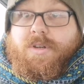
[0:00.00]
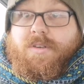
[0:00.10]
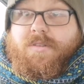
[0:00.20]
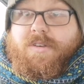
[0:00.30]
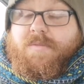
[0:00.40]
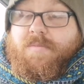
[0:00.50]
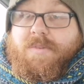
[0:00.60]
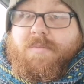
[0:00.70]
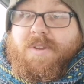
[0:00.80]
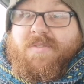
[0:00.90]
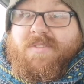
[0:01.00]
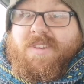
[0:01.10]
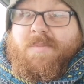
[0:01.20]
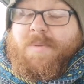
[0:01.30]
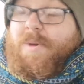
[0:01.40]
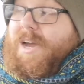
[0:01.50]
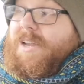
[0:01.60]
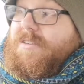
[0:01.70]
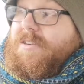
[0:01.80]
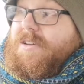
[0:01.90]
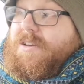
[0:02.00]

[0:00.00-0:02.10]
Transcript: it's been pants.